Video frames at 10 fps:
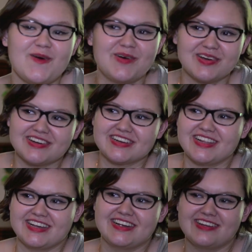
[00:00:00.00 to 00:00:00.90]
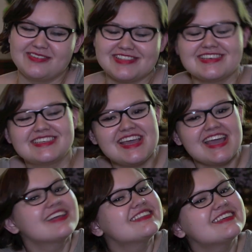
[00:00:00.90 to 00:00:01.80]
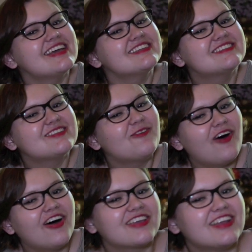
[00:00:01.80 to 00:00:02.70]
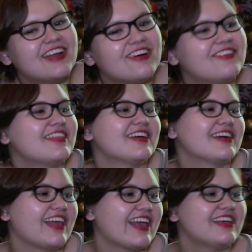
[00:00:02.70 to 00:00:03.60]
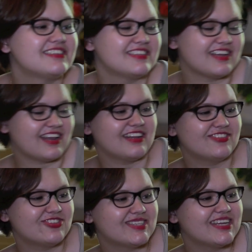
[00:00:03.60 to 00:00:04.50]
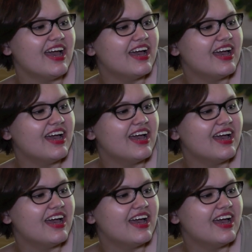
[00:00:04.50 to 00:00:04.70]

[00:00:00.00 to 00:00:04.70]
cornered Clary with his hands against the wall, you know, and they were like kissing, and it just,